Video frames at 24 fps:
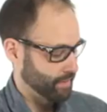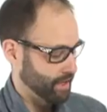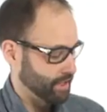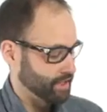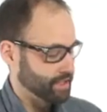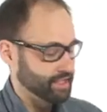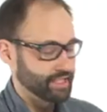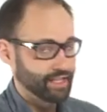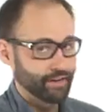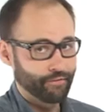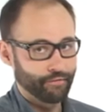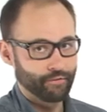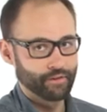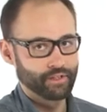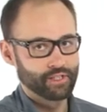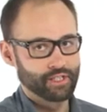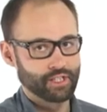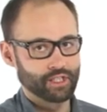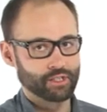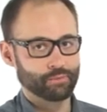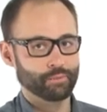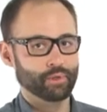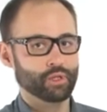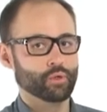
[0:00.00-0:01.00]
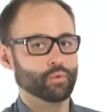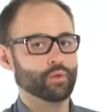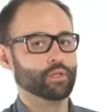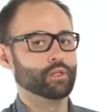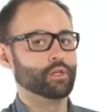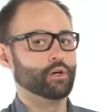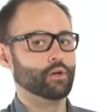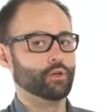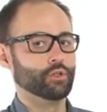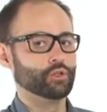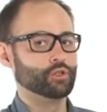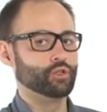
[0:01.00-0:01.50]
and differences between the
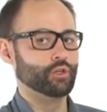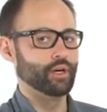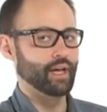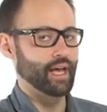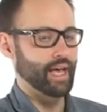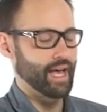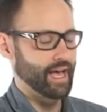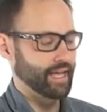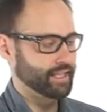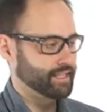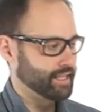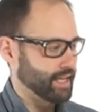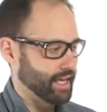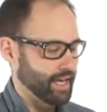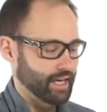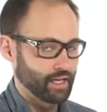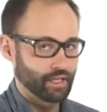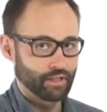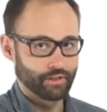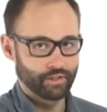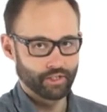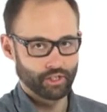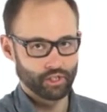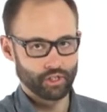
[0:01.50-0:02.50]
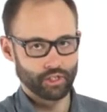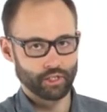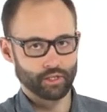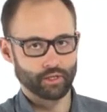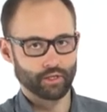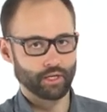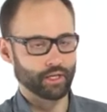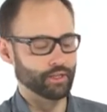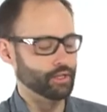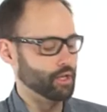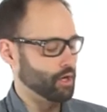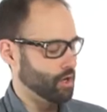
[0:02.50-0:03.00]
Ultra S L this year
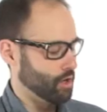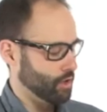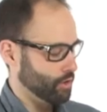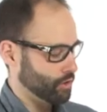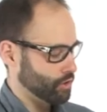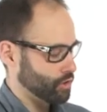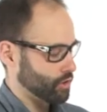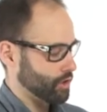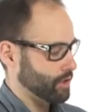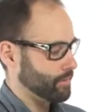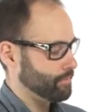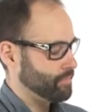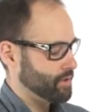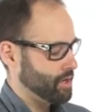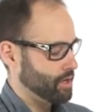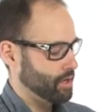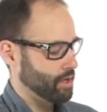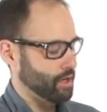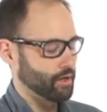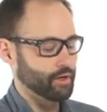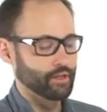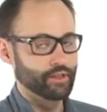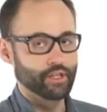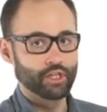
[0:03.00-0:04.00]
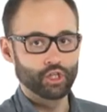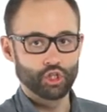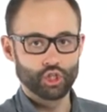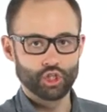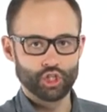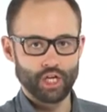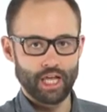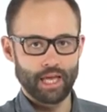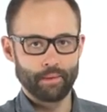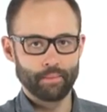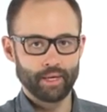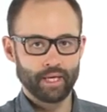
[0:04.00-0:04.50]
and the Ultra are in the
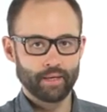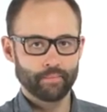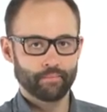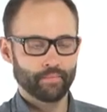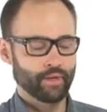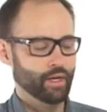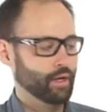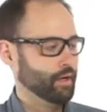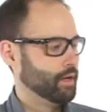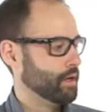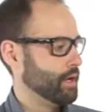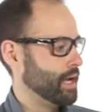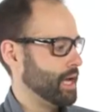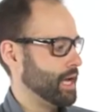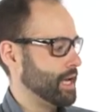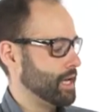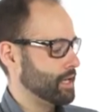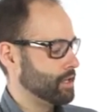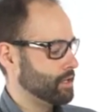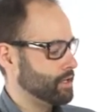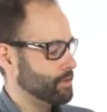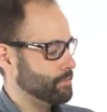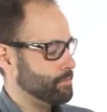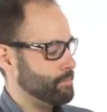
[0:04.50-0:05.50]
chamois and the